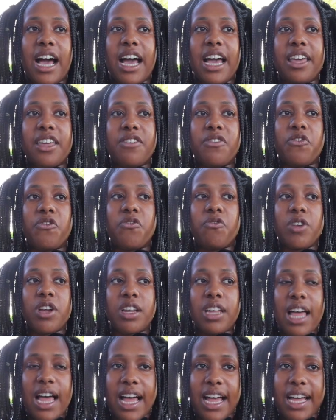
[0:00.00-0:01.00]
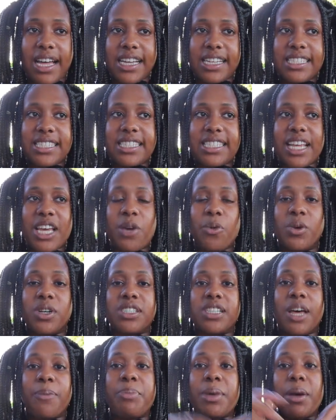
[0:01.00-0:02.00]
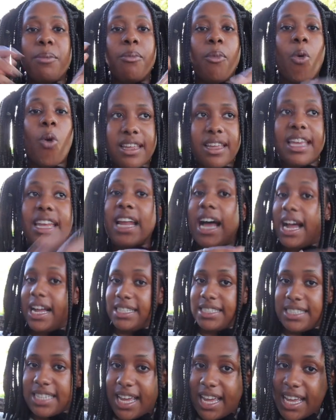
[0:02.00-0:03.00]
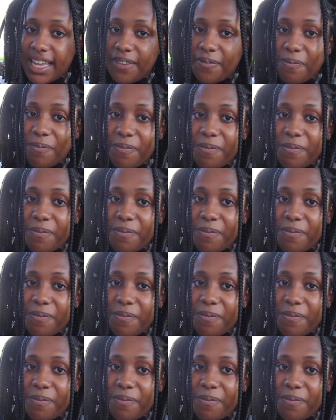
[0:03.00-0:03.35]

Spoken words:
I realized it was a bit more in hindsight.